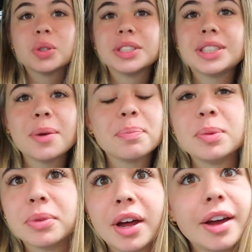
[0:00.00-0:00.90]
some
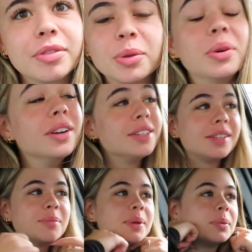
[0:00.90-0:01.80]

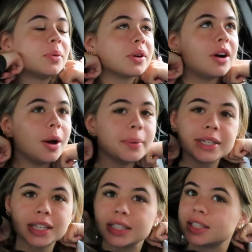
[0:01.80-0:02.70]
people were
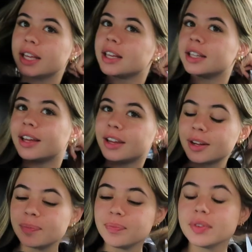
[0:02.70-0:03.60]
commenting saying like,
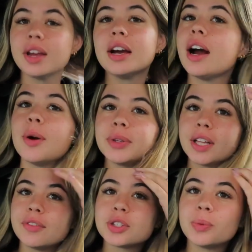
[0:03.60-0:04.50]
I would
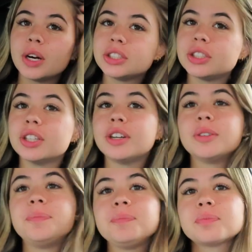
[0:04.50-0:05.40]
love to watch
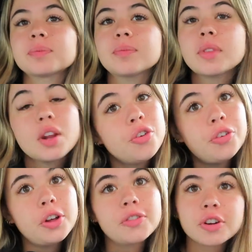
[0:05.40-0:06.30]
the
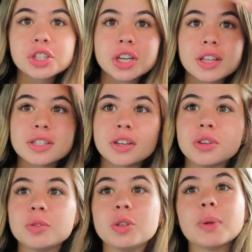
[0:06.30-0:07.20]
full version of this on
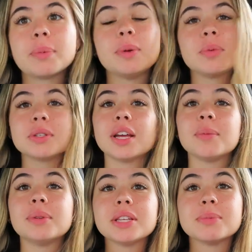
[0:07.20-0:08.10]
YouTube. Like people were
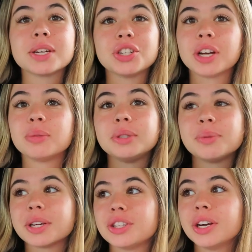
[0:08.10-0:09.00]
saying, please make a channel, please
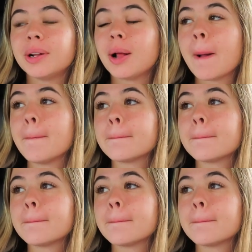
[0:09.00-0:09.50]
make a channel.